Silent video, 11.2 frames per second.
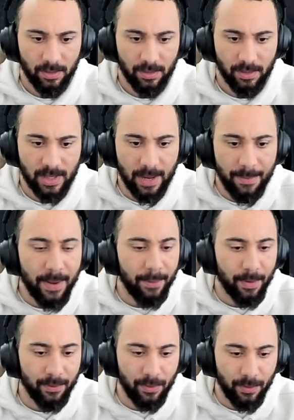It's got to
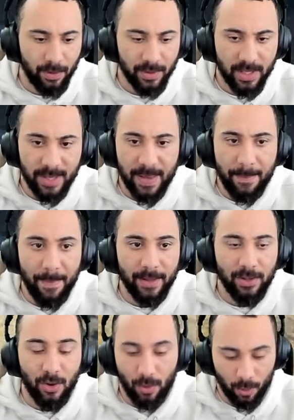remember, keep that
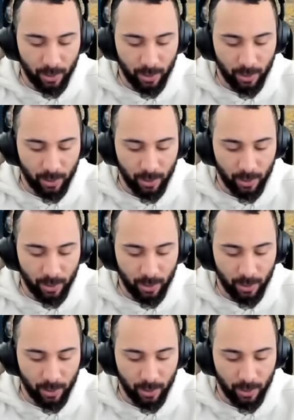mental note.